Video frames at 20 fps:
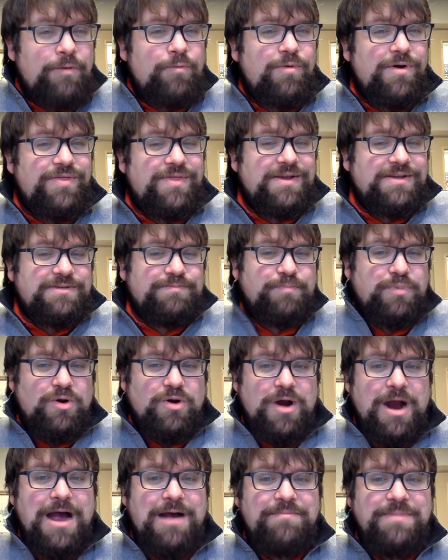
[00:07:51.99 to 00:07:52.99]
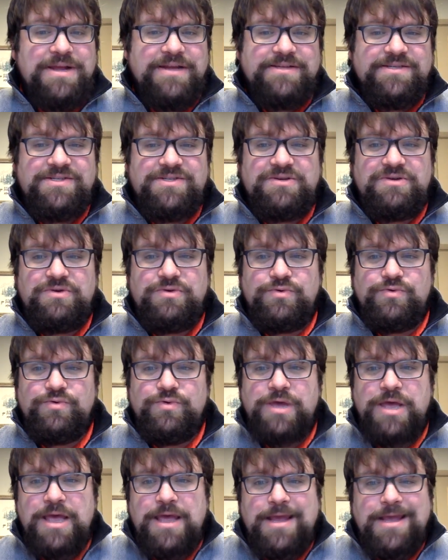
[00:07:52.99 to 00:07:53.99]
with this promise
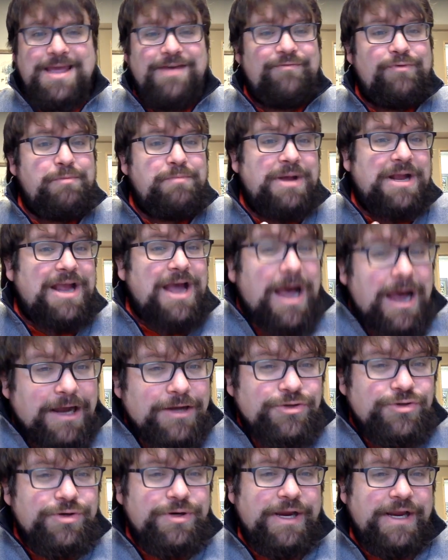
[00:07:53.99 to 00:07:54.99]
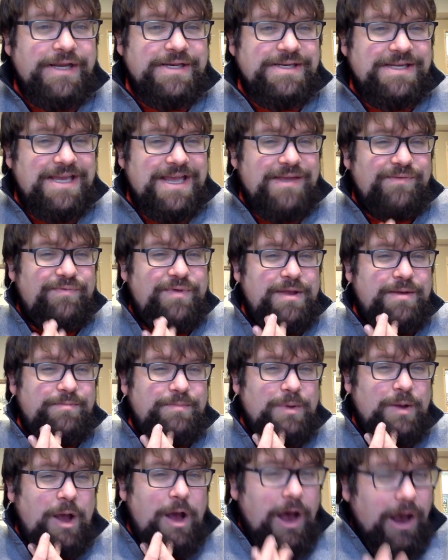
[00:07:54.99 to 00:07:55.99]
to give him a country and to give
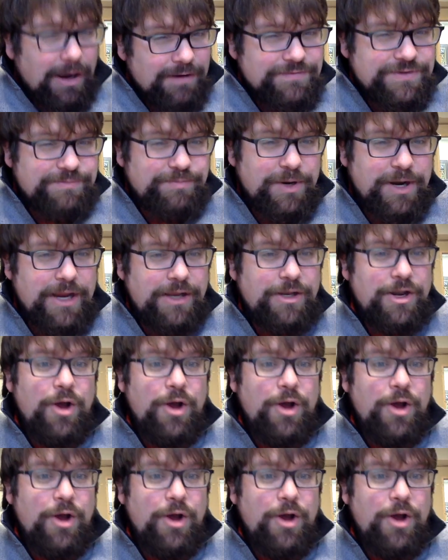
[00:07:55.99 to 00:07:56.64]
him offspring,